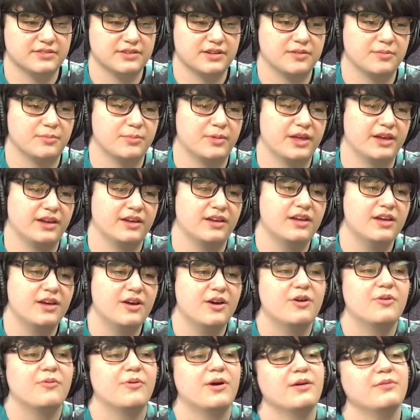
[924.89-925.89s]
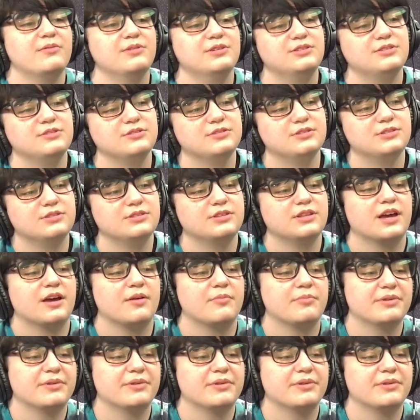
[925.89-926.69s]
I'm like, why would you do that?